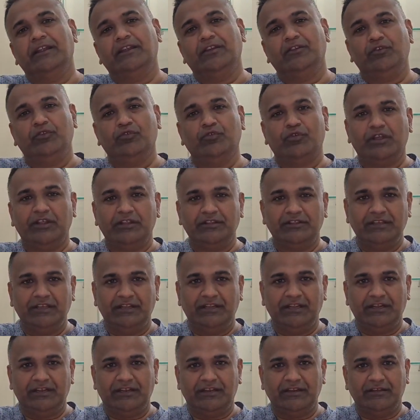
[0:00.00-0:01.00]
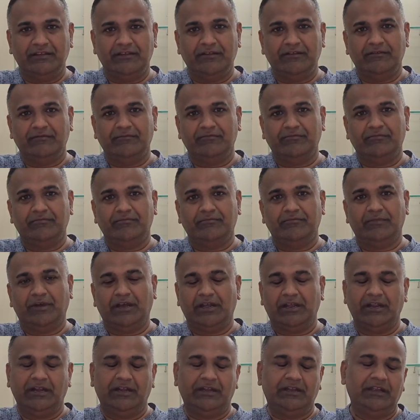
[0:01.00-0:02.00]
you can say that
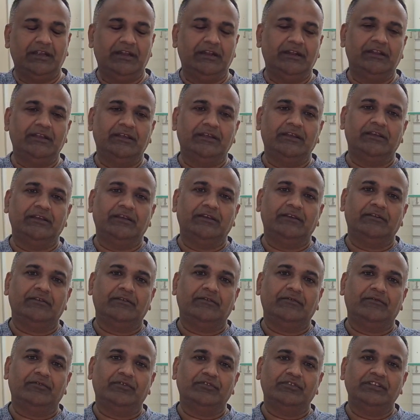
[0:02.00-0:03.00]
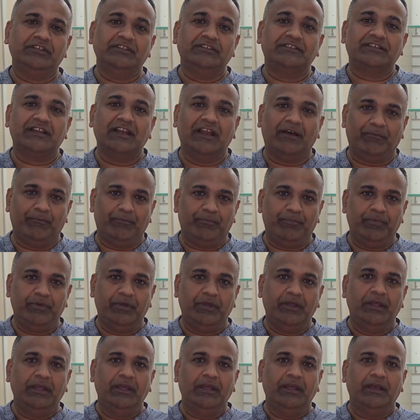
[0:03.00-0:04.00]
market had was in slump,
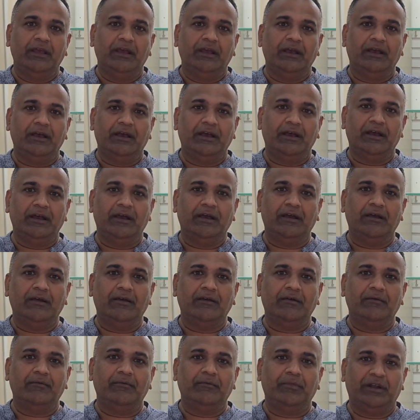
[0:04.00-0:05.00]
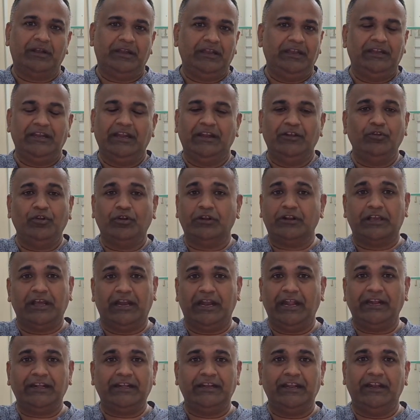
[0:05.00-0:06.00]
but it had not
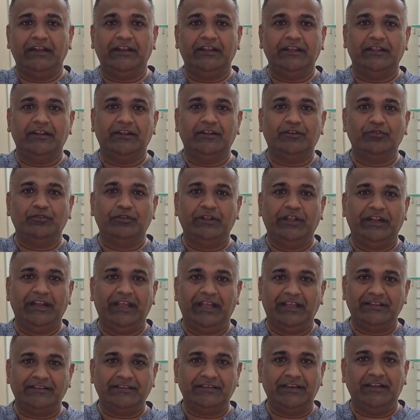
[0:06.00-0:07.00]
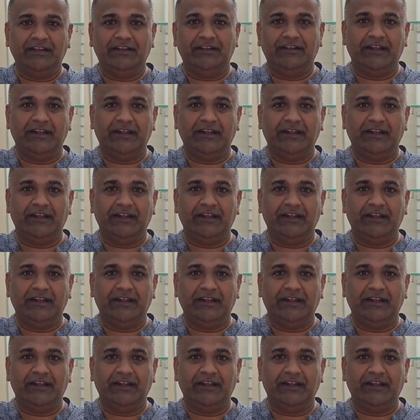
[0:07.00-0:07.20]
corrected to that extent